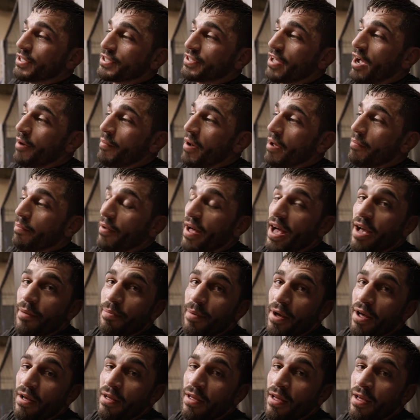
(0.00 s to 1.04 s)
just got my black
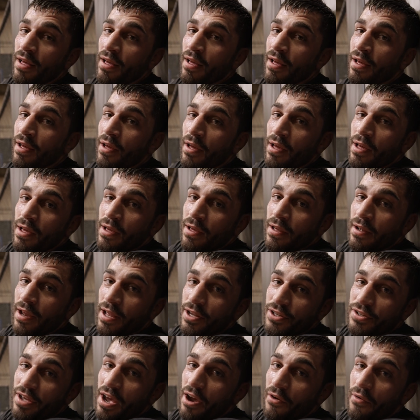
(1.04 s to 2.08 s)
belt, and
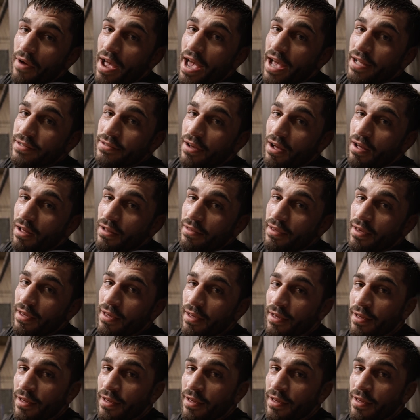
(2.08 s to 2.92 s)
I just got ragdolled